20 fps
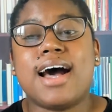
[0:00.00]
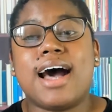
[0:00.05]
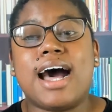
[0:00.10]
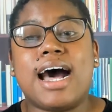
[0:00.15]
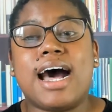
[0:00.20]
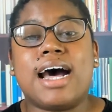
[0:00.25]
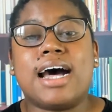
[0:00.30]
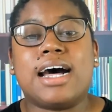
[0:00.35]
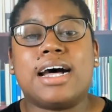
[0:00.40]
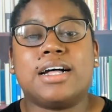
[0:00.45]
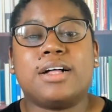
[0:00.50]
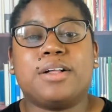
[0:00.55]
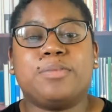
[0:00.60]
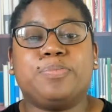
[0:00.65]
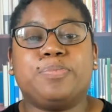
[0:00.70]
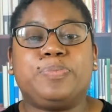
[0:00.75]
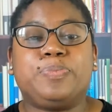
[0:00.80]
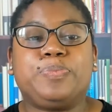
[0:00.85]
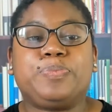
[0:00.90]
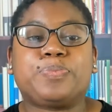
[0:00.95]

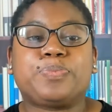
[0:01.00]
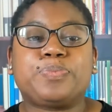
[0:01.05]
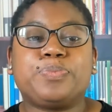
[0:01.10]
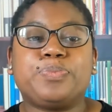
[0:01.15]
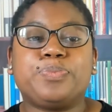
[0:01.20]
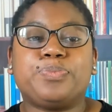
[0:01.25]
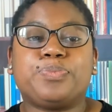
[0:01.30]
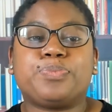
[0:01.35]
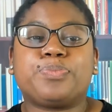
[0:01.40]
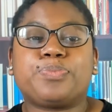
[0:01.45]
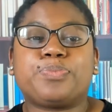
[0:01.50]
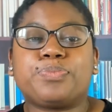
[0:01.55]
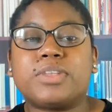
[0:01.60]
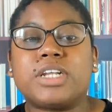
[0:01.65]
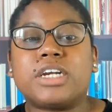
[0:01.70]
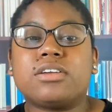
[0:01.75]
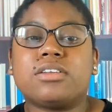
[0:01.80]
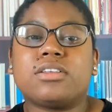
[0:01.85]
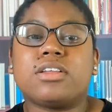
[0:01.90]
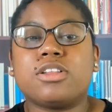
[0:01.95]
um,
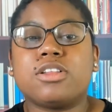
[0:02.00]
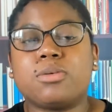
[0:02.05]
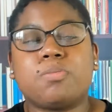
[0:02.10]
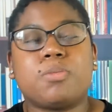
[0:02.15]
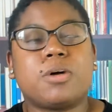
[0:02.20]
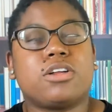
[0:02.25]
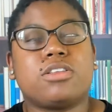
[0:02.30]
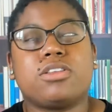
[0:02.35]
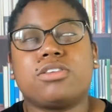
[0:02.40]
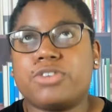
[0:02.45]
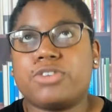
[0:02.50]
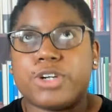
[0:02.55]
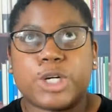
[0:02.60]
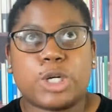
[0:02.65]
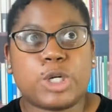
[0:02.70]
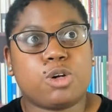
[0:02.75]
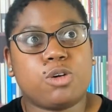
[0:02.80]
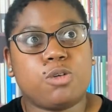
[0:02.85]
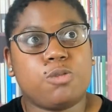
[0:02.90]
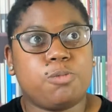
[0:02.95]
there's other parts of
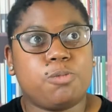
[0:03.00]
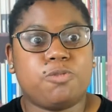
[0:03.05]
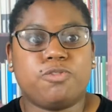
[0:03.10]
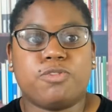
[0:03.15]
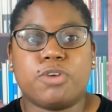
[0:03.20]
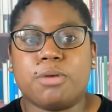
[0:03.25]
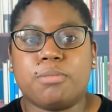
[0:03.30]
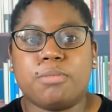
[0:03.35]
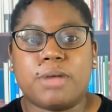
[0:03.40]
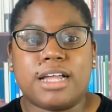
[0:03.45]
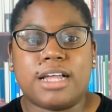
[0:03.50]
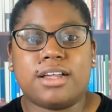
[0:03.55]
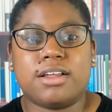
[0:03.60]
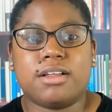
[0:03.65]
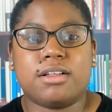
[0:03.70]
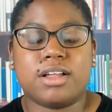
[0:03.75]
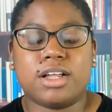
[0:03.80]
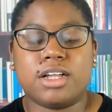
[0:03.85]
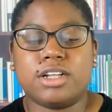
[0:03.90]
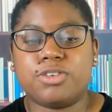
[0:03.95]
traditional format
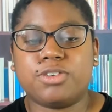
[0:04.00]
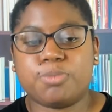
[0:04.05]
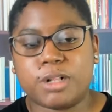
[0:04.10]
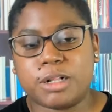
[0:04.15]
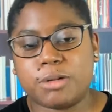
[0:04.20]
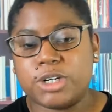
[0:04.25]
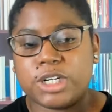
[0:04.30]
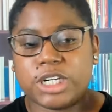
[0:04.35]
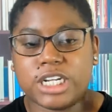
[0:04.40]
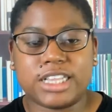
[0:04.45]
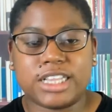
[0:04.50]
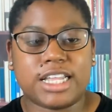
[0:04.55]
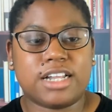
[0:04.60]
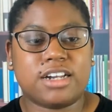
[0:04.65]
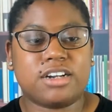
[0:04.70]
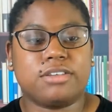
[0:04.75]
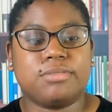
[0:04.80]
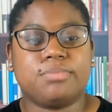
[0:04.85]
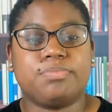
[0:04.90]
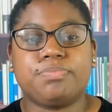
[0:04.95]
of publishing that
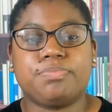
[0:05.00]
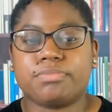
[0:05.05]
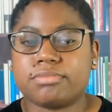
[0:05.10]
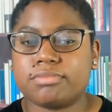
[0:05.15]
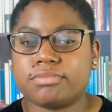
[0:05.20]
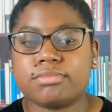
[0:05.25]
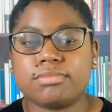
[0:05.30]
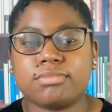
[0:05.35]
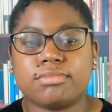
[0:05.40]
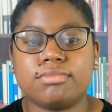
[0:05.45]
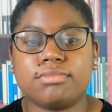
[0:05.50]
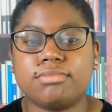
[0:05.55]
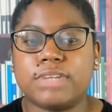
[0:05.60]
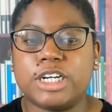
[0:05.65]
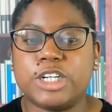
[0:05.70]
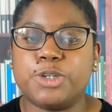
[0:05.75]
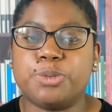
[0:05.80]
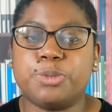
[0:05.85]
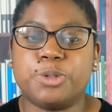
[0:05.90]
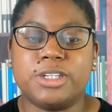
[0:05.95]
are
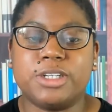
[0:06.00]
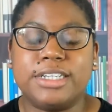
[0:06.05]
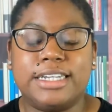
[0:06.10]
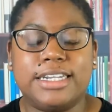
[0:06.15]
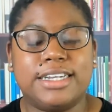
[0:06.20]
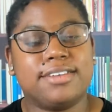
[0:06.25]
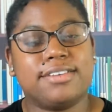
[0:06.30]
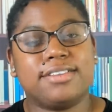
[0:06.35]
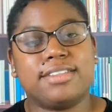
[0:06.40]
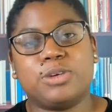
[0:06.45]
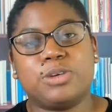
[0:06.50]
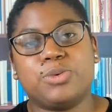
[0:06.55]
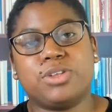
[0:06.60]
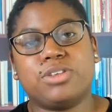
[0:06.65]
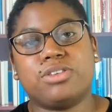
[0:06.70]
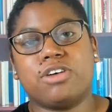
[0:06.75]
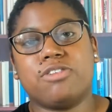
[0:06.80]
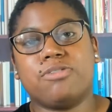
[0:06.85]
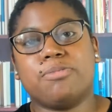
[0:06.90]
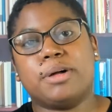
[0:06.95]
much more tedious than with
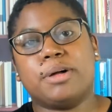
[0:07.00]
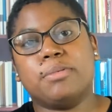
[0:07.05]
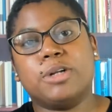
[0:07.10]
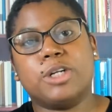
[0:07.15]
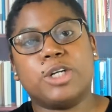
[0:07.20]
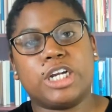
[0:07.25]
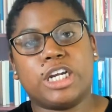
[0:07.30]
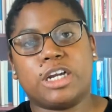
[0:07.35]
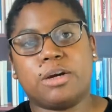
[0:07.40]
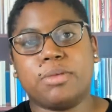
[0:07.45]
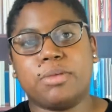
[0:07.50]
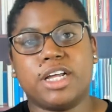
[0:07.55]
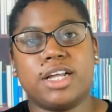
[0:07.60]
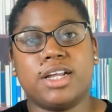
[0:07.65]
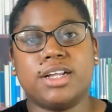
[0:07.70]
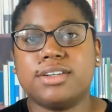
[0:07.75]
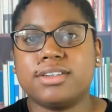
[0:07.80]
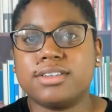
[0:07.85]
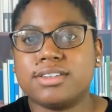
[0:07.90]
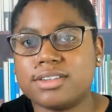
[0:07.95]
self-publishing,
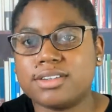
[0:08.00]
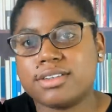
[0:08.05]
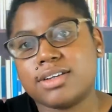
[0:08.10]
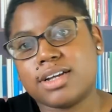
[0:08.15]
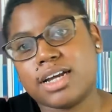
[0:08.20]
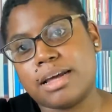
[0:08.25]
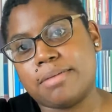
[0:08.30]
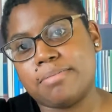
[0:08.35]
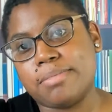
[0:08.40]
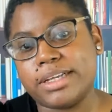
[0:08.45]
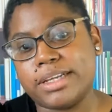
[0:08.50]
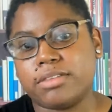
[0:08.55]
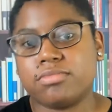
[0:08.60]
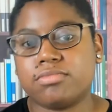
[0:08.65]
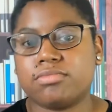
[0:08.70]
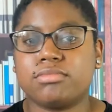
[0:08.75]
but I mean,